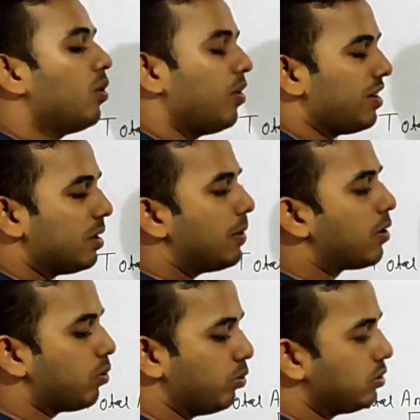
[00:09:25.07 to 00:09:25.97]
whatever
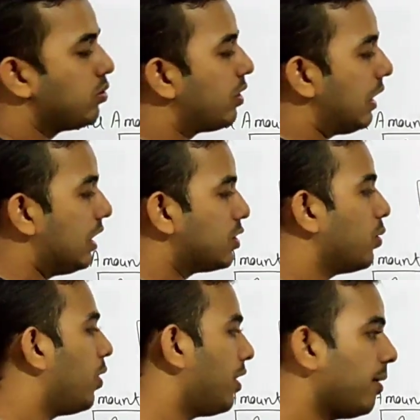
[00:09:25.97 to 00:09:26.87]
rules or
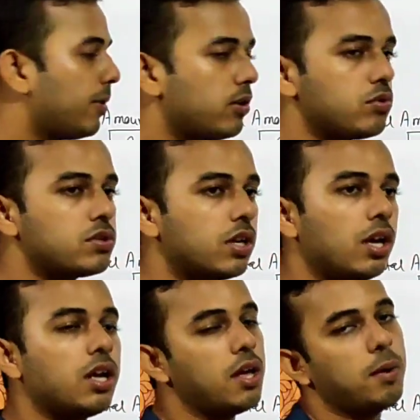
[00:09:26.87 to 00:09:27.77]
relation, whatever you
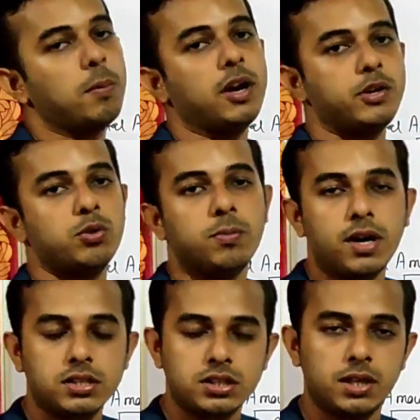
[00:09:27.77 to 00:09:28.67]
say, but you
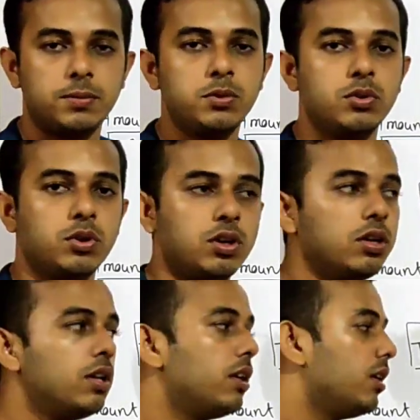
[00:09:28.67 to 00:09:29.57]
must have to
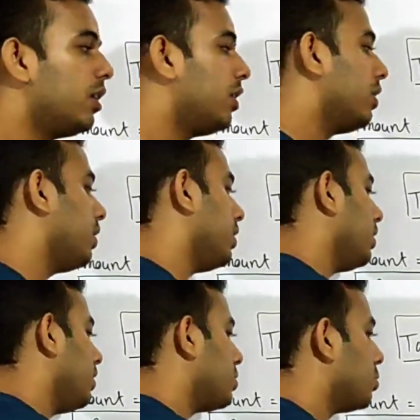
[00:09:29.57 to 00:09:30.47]
know
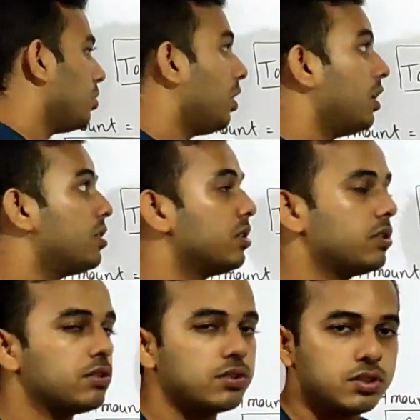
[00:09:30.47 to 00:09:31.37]
these two
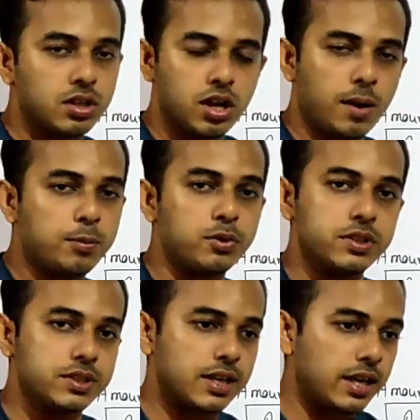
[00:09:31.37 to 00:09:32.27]
relations. Up to
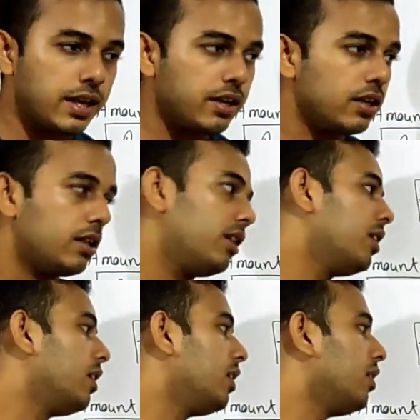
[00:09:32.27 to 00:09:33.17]
this clear?
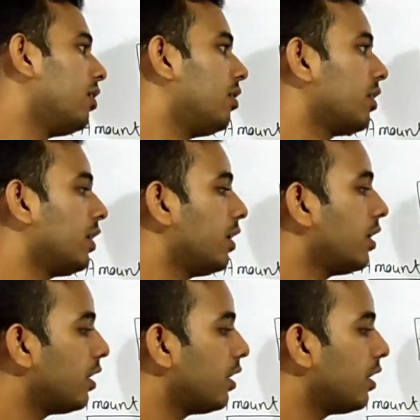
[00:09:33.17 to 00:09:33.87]
Okay,